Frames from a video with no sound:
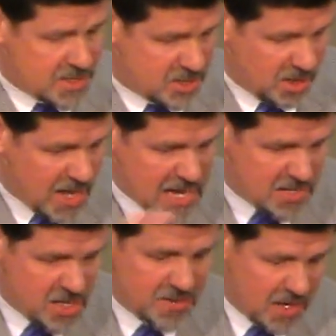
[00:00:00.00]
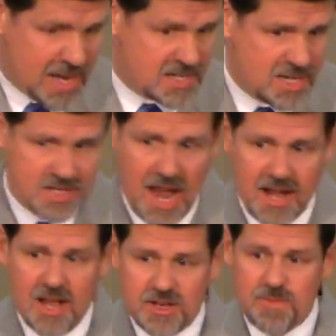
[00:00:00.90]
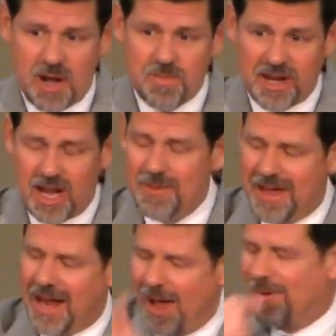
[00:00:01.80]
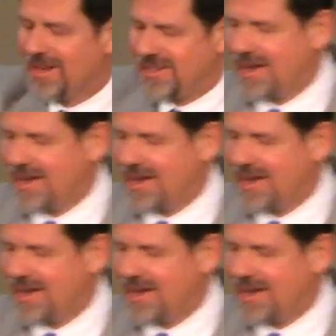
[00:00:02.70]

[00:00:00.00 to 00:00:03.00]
that's lazy on the lazy side, you better pick it up. And I want